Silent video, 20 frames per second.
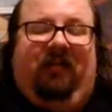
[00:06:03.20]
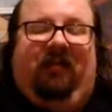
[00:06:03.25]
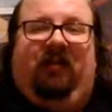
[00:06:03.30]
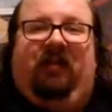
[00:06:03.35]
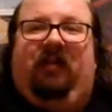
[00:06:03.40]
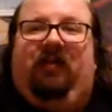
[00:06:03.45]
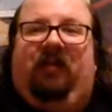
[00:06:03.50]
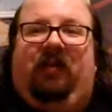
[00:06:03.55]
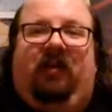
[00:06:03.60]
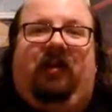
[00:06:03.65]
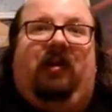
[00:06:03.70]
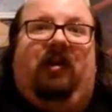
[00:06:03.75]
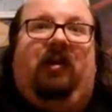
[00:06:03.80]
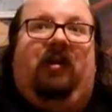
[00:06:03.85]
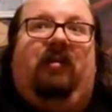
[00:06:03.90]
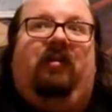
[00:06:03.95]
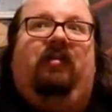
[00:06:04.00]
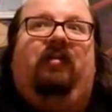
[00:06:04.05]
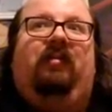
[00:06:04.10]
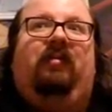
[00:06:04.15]
love
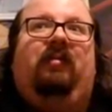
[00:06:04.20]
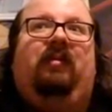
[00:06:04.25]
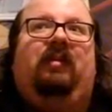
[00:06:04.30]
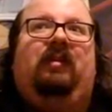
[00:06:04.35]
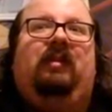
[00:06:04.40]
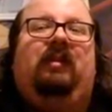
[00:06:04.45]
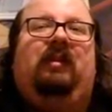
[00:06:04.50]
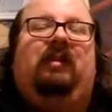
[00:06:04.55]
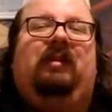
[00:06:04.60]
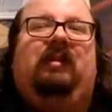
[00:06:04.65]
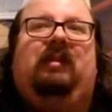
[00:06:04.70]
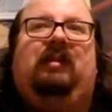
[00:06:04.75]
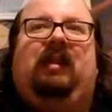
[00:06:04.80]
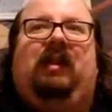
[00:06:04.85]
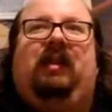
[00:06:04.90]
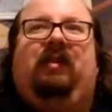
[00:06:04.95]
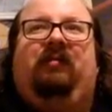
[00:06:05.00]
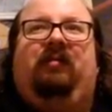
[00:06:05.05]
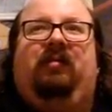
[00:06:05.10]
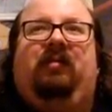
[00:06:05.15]
Ho-Oh. The
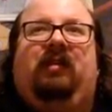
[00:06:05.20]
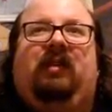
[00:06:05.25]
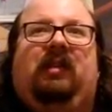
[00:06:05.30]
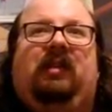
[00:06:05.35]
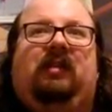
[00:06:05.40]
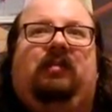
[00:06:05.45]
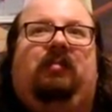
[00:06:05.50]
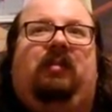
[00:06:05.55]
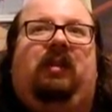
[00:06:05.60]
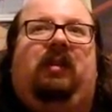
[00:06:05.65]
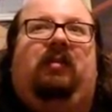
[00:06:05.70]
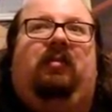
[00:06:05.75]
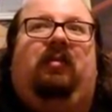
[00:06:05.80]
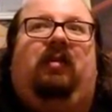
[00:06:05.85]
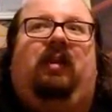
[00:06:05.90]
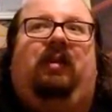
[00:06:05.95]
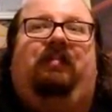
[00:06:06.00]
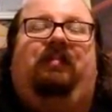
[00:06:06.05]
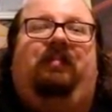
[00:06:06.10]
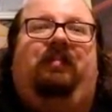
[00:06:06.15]
design of Lugia is pretty
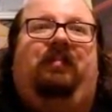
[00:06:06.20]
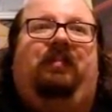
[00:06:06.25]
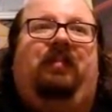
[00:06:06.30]
cool. I